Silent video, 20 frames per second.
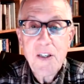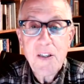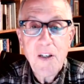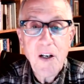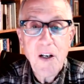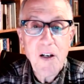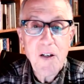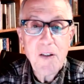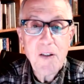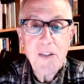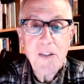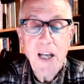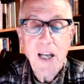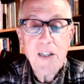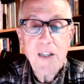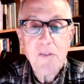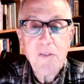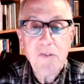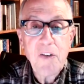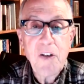lack
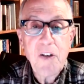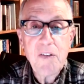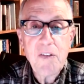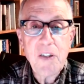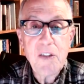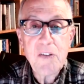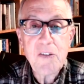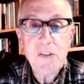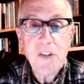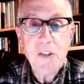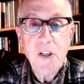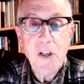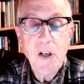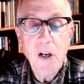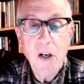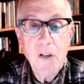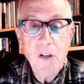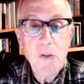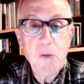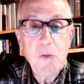of fairness
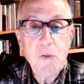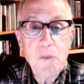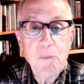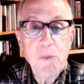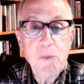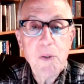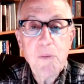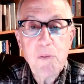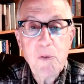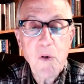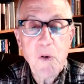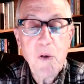on who the people